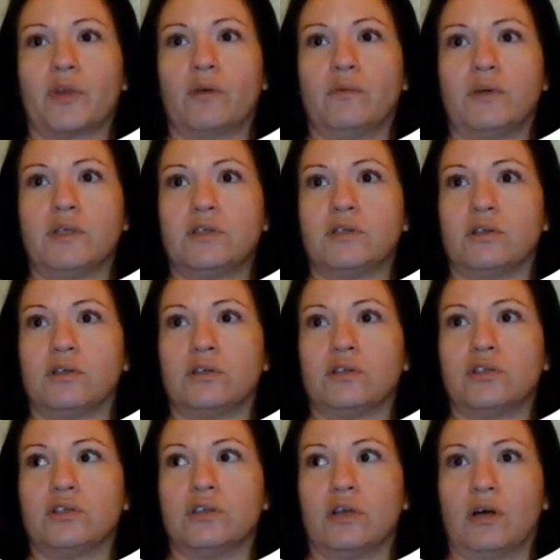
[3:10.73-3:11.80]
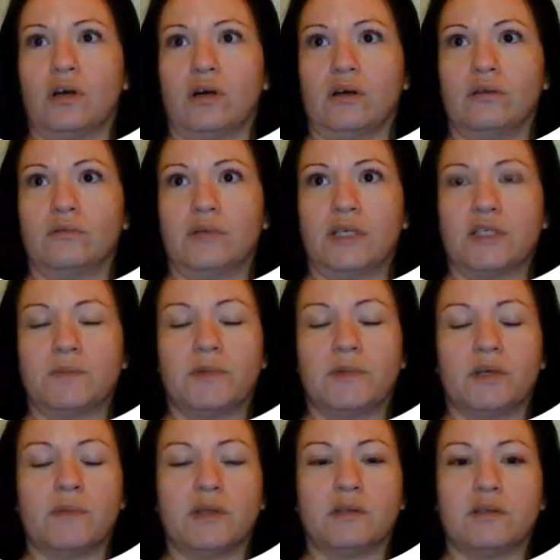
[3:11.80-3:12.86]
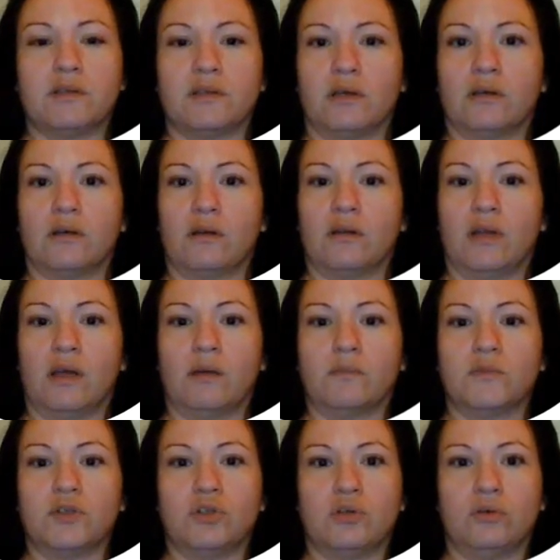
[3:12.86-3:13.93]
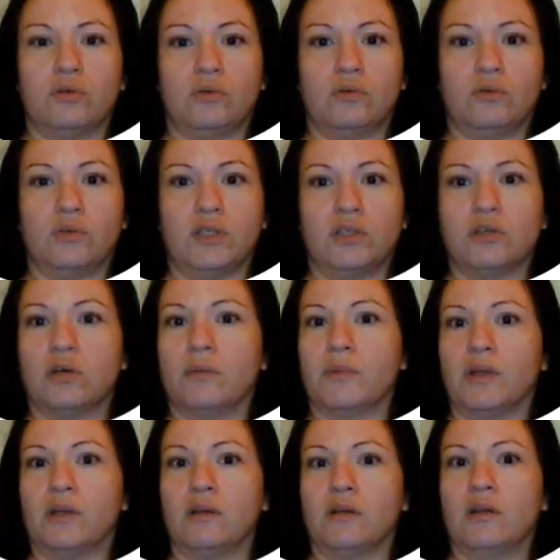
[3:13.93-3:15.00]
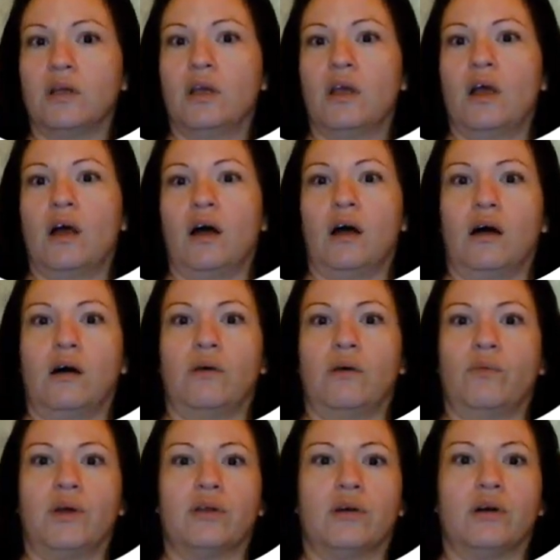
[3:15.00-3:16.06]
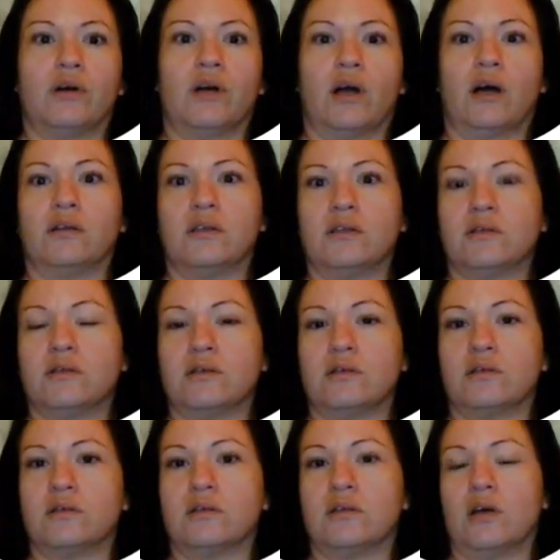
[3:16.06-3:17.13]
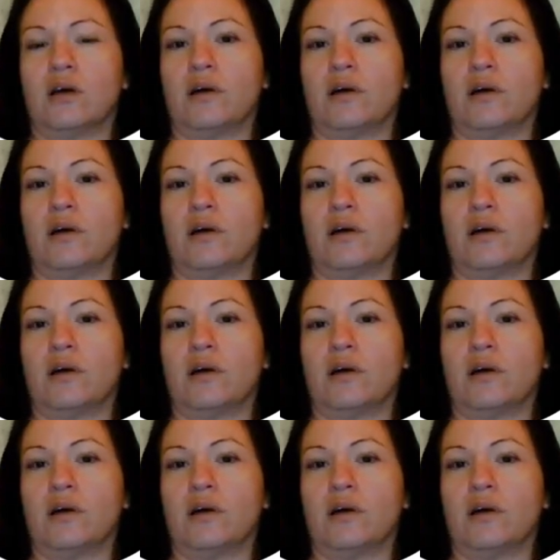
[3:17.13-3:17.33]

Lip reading: research experiments done on them to determine whether or not this is